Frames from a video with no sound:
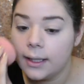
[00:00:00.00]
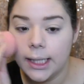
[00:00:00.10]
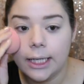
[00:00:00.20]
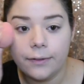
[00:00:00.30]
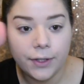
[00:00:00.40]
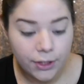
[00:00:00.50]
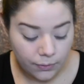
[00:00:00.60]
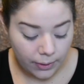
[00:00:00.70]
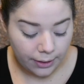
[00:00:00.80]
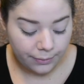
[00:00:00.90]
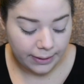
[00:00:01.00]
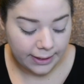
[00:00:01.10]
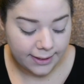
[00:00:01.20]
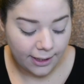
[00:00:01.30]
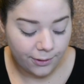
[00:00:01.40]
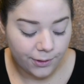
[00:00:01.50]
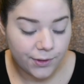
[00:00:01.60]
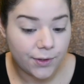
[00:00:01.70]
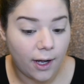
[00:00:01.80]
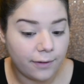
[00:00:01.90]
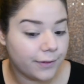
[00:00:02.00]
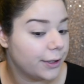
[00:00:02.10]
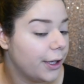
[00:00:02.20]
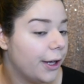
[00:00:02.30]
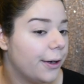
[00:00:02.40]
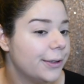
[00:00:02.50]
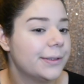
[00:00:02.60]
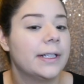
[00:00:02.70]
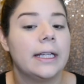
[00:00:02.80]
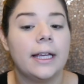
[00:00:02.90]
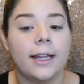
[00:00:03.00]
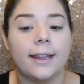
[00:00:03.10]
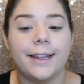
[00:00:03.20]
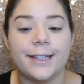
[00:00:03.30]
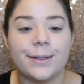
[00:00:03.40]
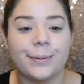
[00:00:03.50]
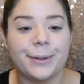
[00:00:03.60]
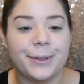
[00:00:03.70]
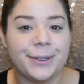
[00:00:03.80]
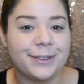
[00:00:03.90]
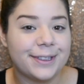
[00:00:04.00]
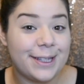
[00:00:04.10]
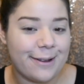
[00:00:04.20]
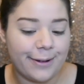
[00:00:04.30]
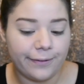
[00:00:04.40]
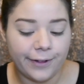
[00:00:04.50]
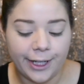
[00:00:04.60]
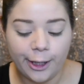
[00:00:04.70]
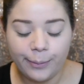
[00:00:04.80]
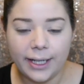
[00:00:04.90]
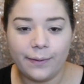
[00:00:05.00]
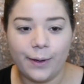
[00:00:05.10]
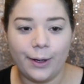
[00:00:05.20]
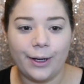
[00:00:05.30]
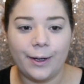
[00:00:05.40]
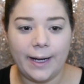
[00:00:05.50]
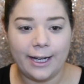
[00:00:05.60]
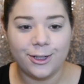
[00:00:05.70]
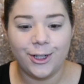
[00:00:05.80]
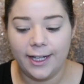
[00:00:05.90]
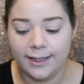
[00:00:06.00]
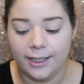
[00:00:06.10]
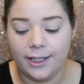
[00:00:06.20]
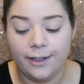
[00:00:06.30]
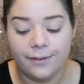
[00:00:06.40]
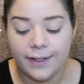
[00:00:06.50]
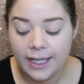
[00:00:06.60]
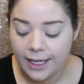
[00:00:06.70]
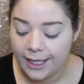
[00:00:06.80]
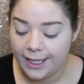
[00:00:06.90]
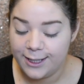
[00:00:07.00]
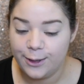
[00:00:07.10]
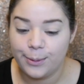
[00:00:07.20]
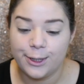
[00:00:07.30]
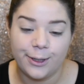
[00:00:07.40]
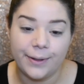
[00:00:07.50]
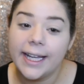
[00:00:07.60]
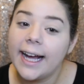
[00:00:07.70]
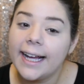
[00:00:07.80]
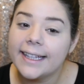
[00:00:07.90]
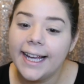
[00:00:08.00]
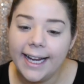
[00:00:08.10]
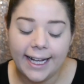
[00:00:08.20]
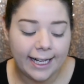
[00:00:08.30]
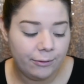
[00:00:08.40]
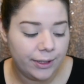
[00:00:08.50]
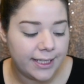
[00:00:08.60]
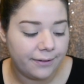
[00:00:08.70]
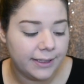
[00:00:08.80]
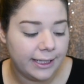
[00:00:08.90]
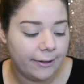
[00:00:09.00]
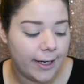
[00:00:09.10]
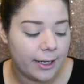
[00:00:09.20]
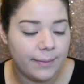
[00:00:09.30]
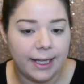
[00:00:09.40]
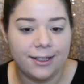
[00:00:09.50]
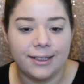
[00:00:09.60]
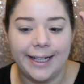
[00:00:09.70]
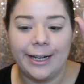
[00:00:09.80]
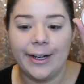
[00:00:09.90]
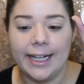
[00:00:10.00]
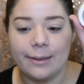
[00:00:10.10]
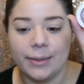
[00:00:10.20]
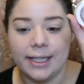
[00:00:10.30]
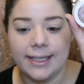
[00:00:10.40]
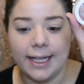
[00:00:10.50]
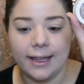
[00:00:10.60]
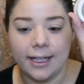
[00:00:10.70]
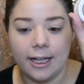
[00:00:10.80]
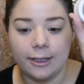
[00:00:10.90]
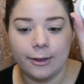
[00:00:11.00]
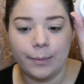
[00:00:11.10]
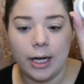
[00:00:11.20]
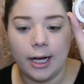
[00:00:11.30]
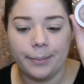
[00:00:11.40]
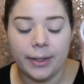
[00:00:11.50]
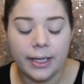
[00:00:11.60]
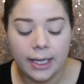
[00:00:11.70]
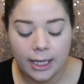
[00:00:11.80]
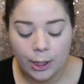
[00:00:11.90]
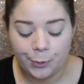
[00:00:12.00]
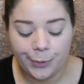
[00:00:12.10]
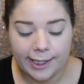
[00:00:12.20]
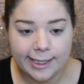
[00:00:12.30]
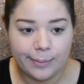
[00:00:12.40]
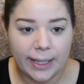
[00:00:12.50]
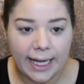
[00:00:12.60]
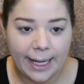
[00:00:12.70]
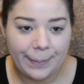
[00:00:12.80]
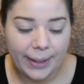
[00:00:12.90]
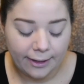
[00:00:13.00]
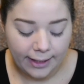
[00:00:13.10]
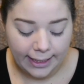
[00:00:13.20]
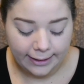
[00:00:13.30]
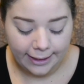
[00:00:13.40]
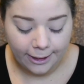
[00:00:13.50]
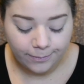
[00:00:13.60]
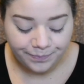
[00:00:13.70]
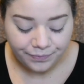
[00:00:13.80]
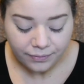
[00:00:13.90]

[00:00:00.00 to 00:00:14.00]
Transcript: Now if you just want a really subtle soft glow, this will do it for you, but if you're extra in love a super dewy highlight, I would definitely recommend layering. I'm going to take the Colourpop WISP powder highlighter.